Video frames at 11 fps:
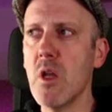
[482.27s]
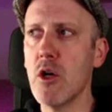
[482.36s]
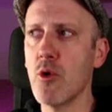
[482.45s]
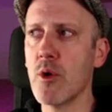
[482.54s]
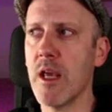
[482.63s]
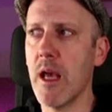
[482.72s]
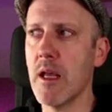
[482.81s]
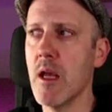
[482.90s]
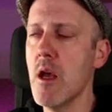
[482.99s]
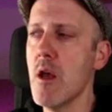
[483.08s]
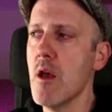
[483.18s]
Okay,
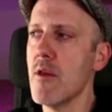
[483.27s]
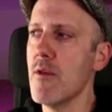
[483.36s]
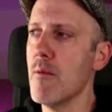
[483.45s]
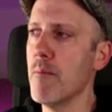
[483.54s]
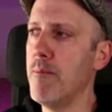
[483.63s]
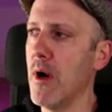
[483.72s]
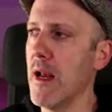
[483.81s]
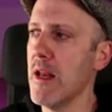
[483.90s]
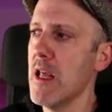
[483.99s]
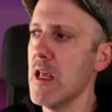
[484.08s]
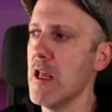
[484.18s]

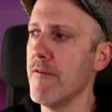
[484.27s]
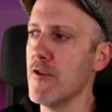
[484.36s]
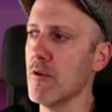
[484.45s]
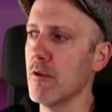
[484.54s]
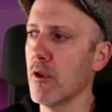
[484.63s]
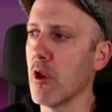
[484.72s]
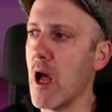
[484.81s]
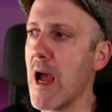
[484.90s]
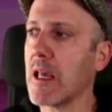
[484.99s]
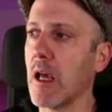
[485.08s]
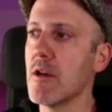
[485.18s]
but if you
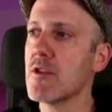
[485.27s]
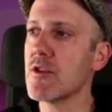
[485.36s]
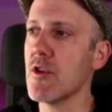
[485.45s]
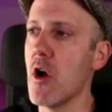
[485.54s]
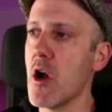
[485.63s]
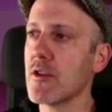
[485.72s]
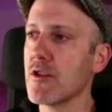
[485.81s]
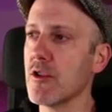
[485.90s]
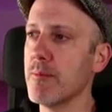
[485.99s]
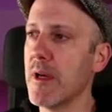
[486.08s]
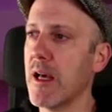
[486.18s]
like
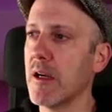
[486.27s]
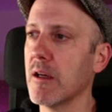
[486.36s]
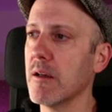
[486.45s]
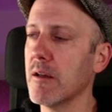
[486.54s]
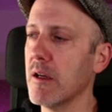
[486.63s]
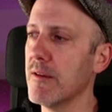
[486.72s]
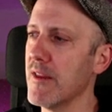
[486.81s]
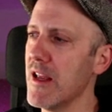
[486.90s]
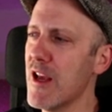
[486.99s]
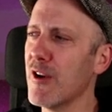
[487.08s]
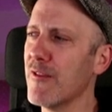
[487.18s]
Songsterr better, uh, the
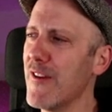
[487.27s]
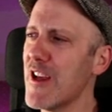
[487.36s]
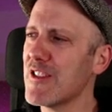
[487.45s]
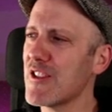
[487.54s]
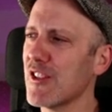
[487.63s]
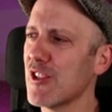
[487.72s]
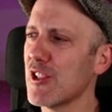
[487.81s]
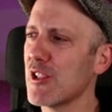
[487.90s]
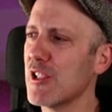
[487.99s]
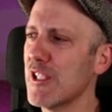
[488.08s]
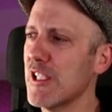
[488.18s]
interface is a little
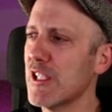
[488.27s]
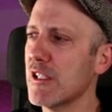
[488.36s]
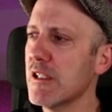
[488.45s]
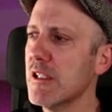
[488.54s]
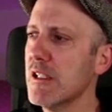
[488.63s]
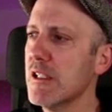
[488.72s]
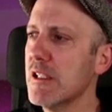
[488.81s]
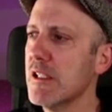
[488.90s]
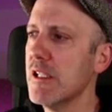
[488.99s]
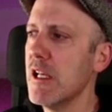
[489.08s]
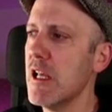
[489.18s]
cleaner.
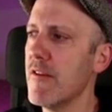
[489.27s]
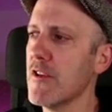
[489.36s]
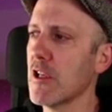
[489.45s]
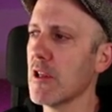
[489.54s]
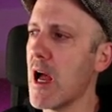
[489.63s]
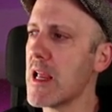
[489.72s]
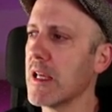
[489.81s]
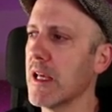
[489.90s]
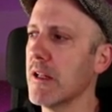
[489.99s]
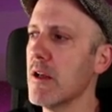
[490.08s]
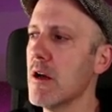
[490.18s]
If you like
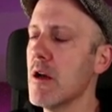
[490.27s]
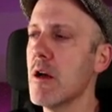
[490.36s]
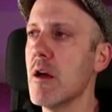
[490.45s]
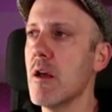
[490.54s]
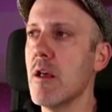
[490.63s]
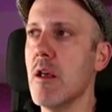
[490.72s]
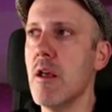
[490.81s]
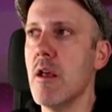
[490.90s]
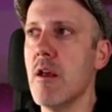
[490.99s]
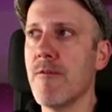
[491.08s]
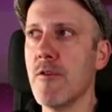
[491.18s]
it,
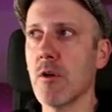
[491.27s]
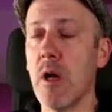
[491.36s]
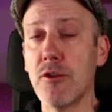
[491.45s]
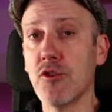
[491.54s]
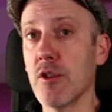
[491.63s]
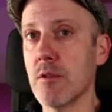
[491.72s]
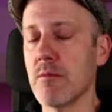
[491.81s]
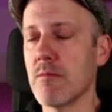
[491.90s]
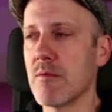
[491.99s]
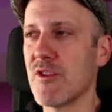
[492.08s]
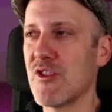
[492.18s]
if you're, I
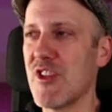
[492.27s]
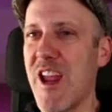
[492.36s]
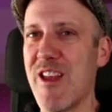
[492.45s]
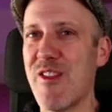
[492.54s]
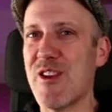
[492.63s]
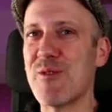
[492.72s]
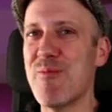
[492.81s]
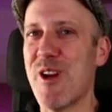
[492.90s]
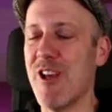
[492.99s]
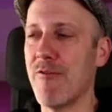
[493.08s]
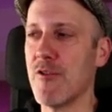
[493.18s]
shouldn't say this,
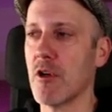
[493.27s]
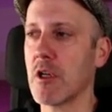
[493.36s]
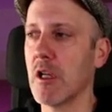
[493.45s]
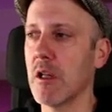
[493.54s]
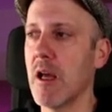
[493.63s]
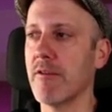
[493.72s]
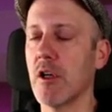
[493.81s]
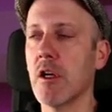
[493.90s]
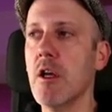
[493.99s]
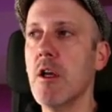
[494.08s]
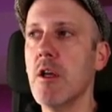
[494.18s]
but if you're
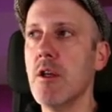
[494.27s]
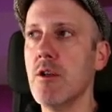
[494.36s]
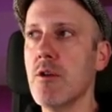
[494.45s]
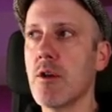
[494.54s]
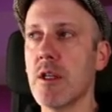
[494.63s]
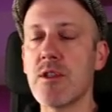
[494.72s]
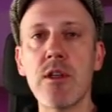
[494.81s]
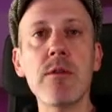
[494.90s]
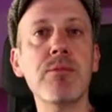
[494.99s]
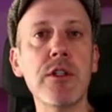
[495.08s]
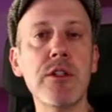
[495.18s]
clever, you can
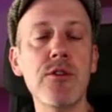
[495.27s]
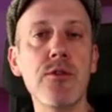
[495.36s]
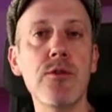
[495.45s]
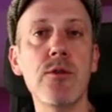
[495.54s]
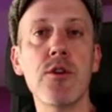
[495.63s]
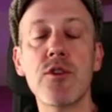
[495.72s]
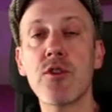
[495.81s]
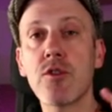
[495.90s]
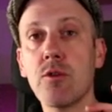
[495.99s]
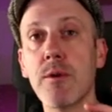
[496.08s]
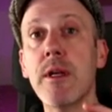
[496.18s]
simply do
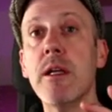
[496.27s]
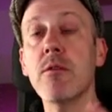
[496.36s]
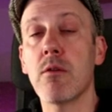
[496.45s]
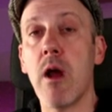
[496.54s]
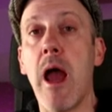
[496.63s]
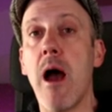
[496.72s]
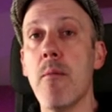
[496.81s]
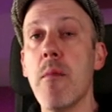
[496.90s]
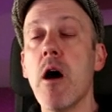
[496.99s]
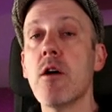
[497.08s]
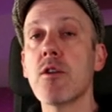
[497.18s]
screen
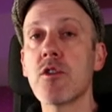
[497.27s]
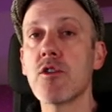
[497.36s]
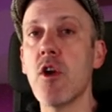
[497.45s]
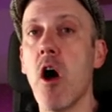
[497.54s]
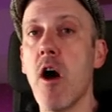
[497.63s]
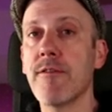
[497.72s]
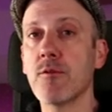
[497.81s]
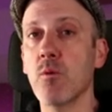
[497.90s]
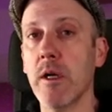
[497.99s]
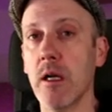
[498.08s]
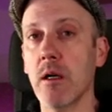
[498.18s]
grab
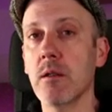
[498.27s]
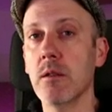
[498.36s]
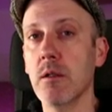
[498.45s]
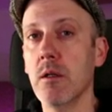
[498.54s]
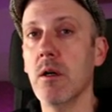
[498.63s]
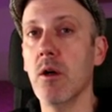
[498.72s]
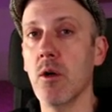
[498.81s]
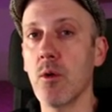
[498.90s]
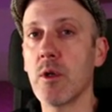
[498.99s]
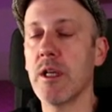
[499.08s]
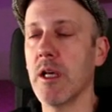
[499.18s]
software.
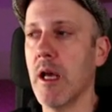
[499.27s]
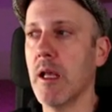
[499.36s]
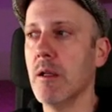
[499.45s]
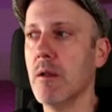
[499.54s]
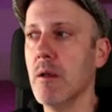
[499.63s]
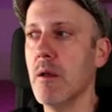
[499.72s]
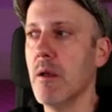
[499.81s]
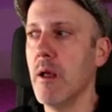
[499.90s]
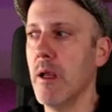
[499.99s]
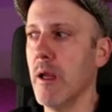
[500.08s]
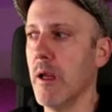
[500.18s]
Okay.
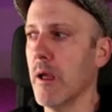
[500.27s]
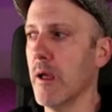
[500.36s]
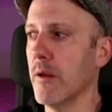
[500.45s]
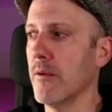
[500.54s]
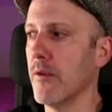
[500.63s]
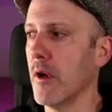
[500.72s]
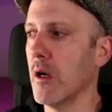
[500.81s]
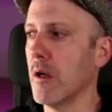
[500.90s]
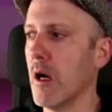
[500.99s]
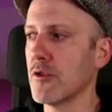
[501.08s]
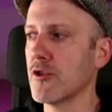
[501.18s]
And
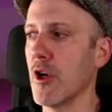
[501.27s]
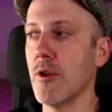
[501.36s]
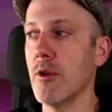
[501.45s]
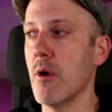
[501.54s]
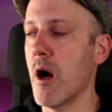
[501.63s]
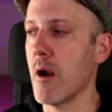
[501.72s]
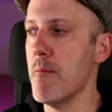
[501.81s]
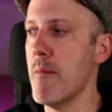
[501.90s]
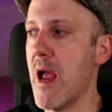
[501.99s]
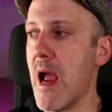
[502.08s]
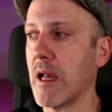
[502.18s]
I'll show you on a
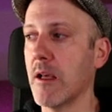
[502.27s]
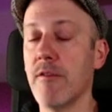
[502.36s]
Mac.